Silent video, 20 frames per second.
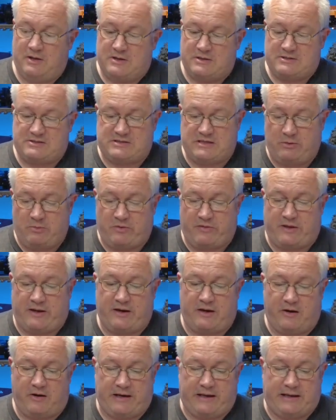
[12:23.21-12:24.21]
see what they're
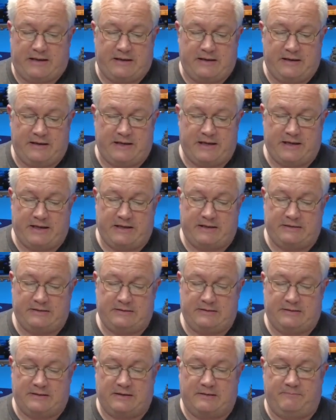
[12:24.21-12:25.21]
like,
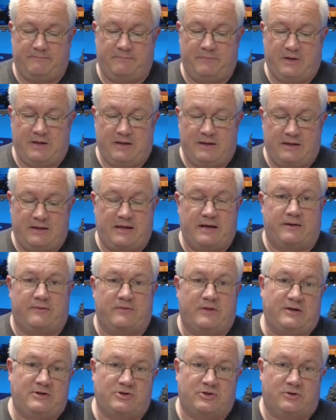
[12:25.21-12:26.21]
and yeah,
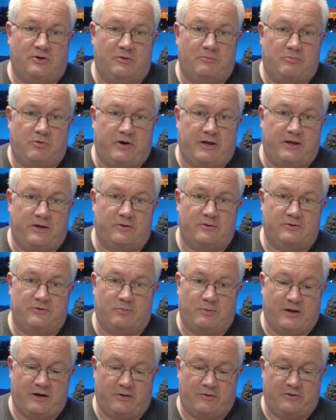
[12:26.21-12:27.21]
they should look pretty good as
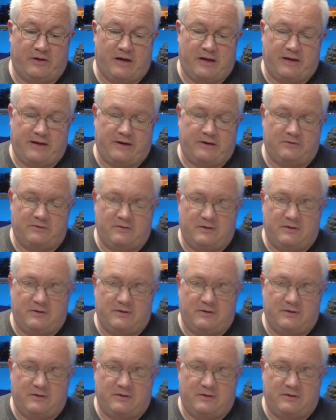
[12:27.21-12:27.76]
well on the layout.